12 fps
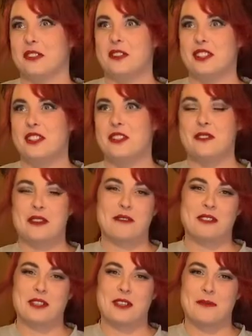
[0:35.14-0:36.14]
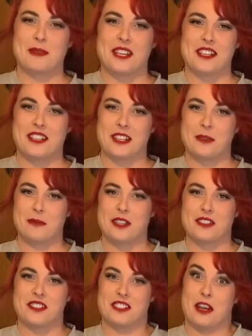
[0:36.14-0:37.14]
always knew I was going to make another one
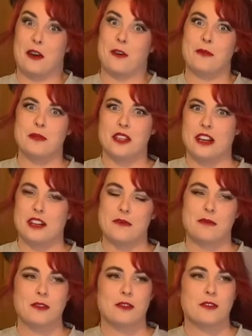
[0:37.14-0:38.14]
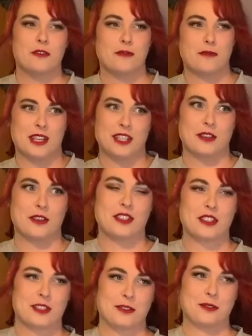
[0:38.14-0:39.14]
because I hoped that I'd improve my sewing
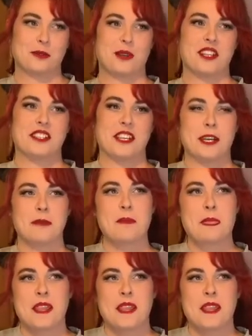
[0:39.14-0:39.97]
skills one day.